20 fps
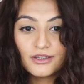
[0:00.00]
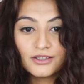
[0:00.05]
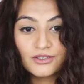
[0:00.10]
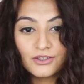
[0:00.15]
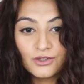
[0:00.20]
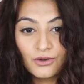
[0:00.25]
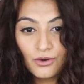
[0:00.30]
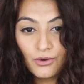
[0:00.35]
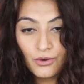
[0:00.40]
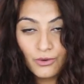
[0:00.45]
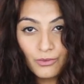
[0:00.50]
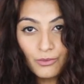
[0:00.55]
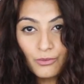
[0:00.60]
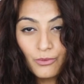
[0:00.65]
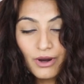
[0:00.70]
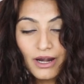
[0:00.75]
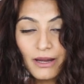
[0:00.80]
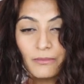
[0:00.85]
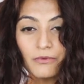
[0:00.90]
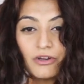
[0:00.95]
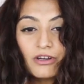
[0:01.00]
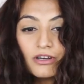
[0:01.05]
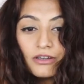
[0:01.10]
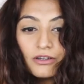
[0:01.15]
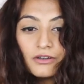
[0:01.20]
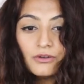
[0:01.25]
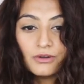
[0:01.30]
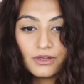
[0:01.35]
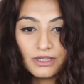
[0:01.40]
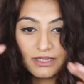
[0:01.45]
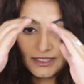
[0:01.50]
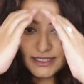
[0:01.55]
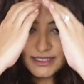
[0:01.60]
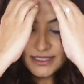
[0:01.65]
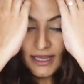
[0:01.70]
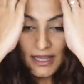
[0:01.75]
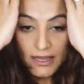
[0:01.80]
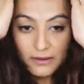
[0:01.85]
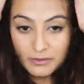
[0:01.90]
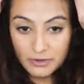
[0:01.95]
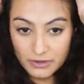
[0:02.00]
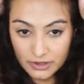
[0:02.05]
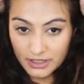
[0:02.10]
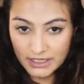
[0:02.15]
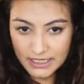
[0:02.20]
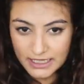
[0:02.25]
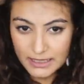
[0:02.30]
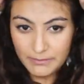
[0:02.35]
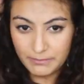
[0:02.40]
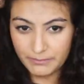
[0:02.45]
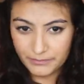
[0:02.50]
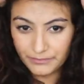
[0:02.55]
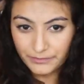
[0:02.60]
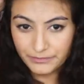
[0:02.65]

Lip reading: So what I'm going to do is, I'm going to keep